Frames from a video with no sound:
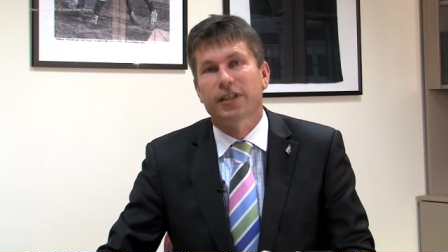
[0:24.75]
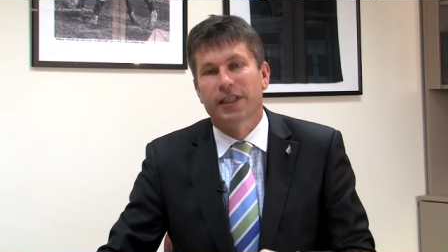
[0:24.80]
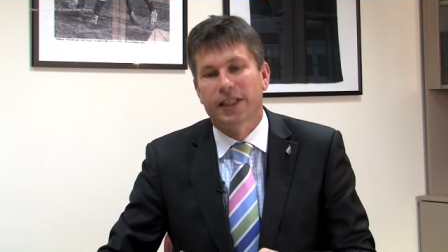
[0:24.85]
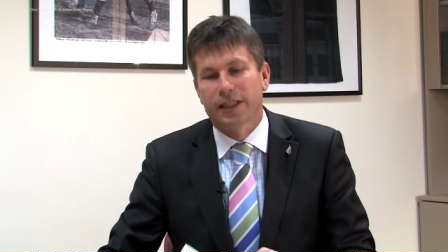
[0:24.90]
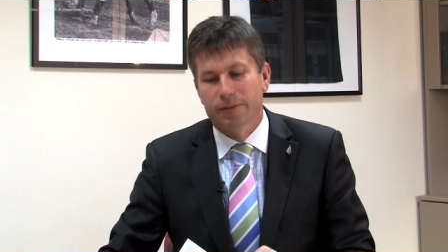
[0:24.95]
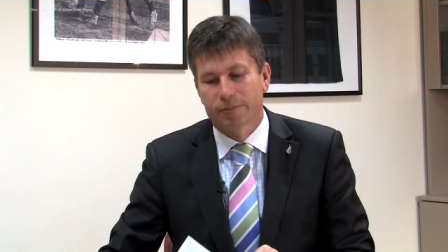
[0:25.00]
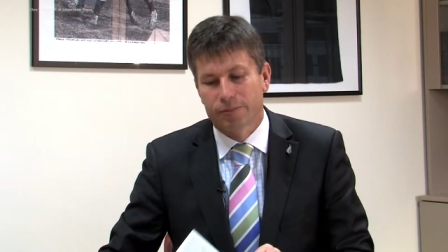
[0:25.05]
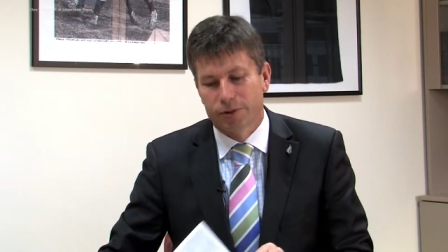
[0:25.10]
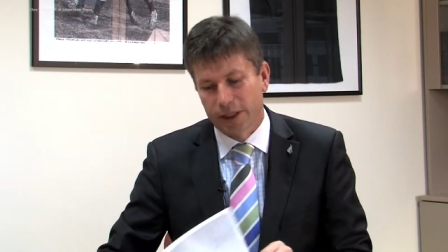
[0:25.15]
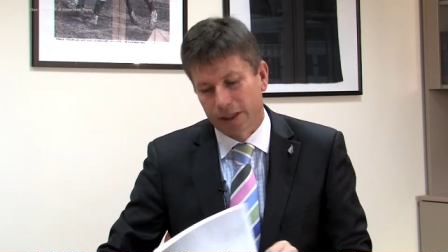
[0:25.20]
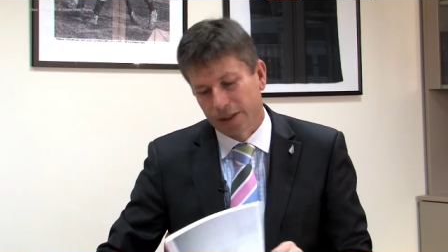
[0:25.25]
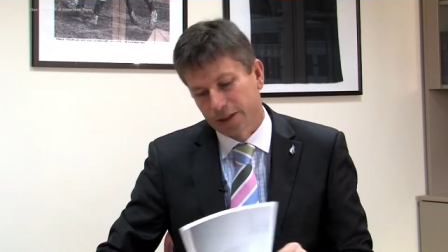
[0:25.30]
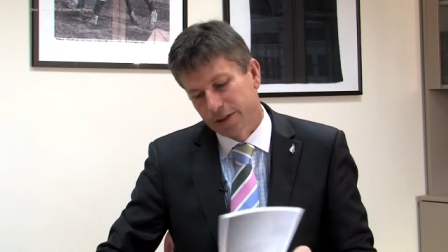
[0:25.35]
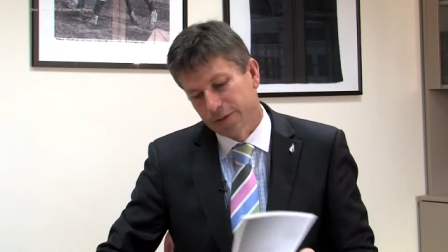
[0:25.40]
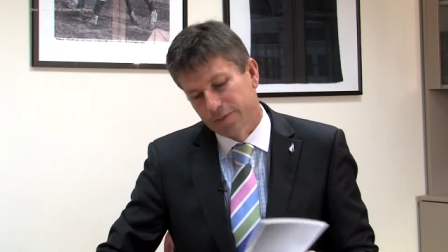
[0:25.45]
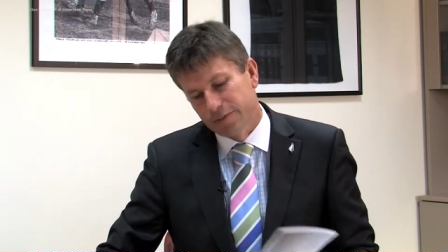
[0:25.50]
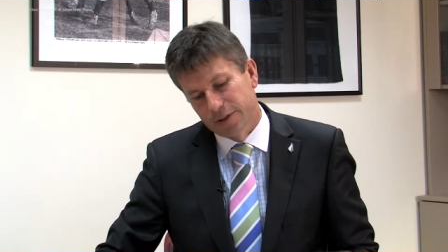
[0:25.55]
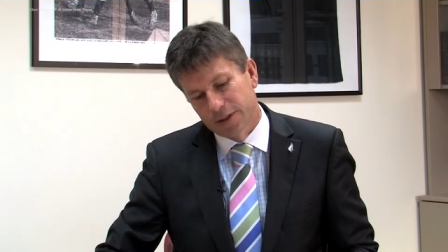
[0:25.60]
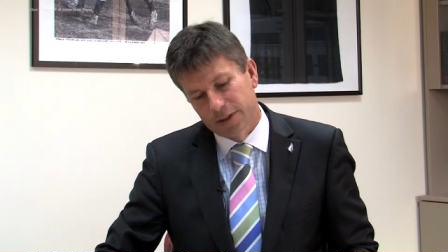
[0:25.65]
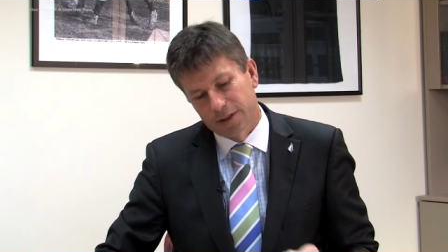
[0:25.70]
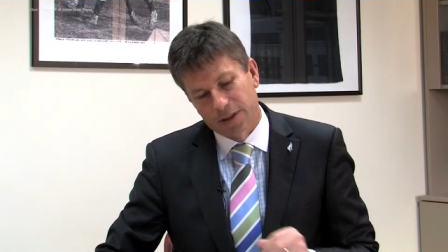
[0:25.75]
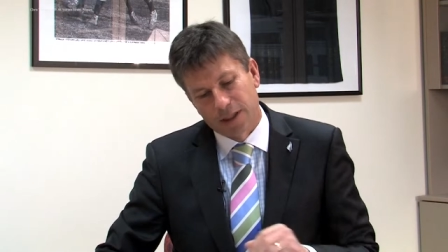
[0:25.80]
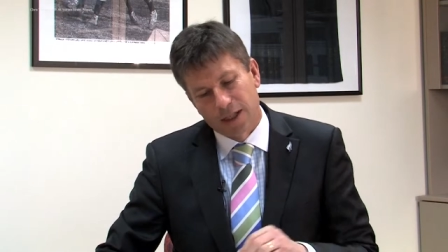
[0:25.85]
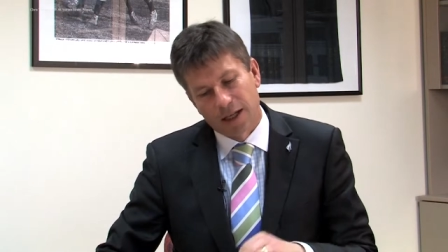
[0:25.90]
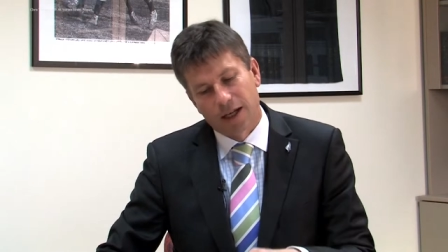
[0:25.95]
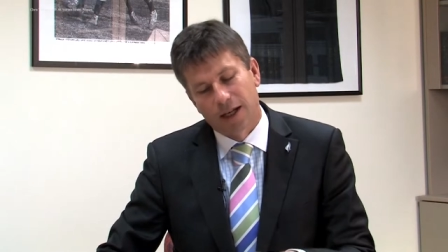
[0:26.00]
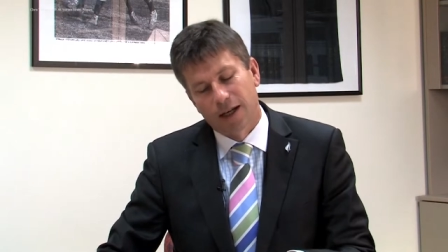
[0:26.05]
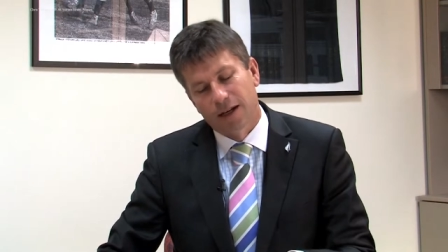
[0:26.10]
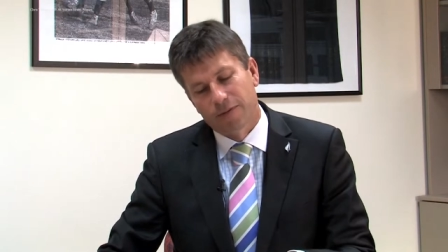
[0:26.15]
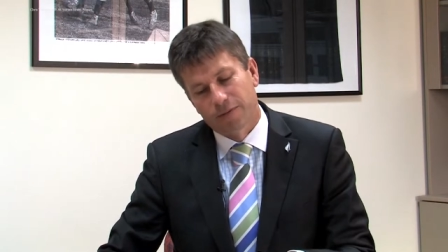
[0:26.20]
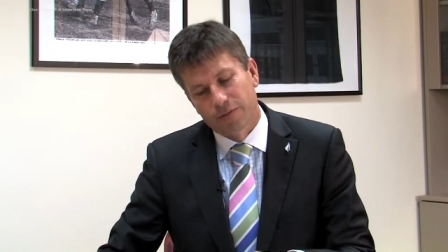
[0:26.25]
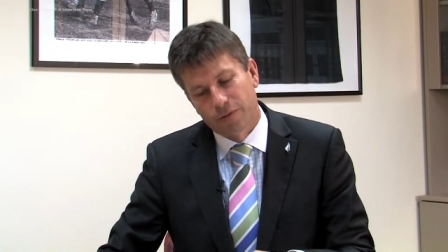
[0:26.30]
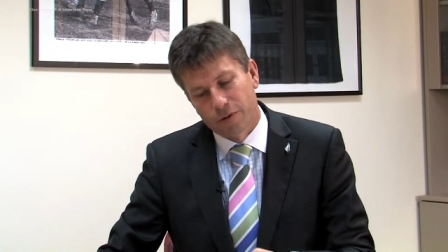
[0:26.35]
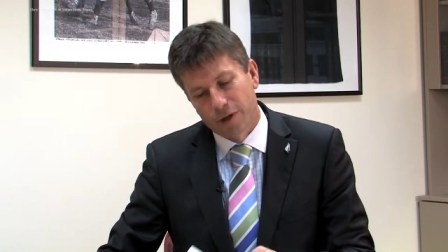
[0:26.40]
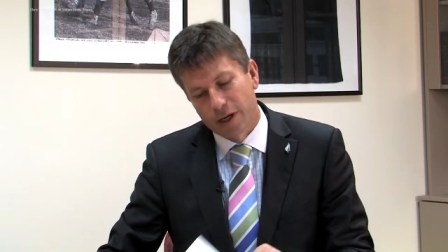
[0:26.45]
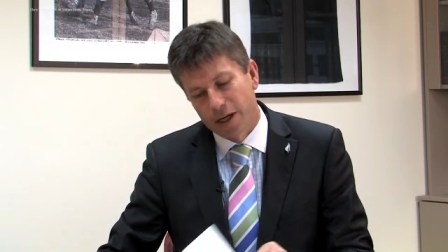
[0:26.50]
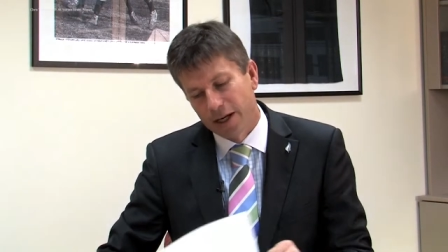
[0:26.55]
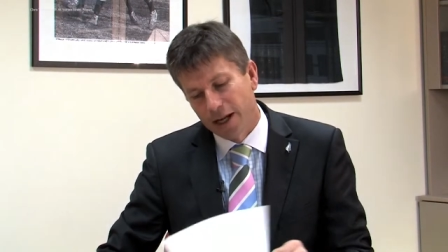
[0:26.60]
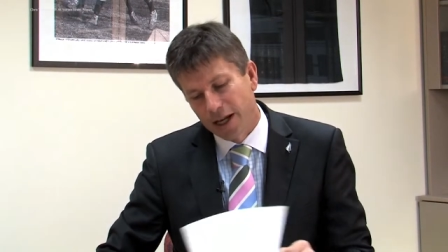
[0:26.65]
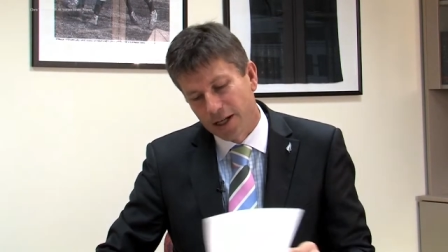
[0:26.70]
key objectives uh, for
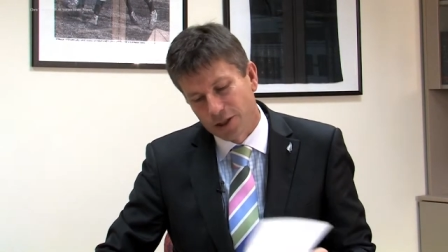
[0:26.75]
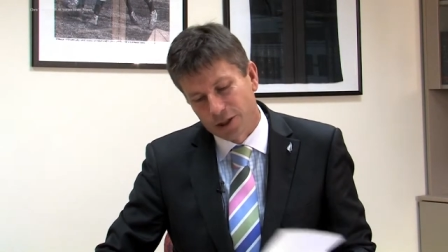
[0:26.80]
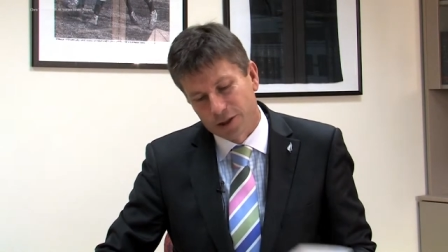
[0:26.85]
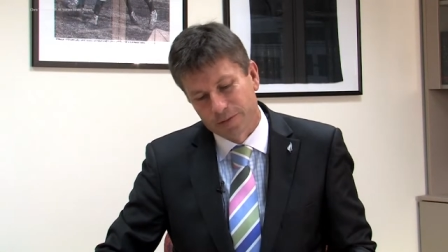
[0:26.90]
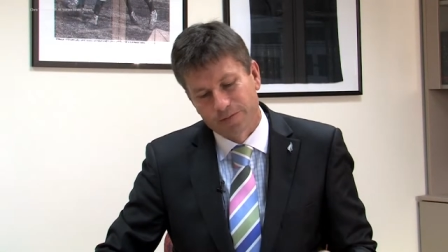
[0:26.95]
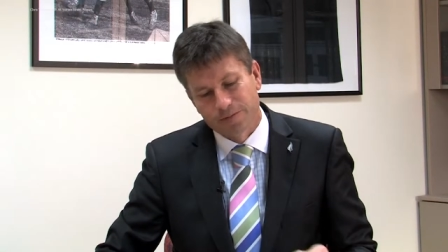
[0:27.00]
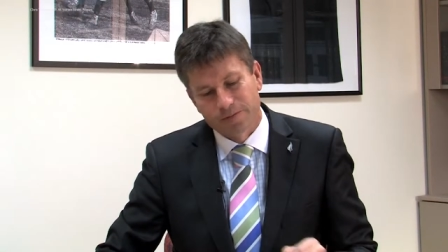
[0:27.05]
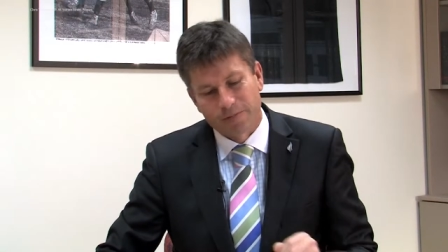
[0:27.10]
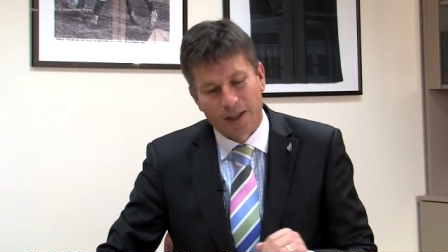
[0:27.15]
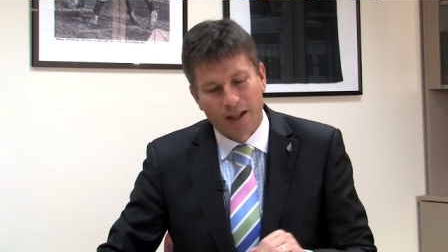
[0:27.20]
our nation.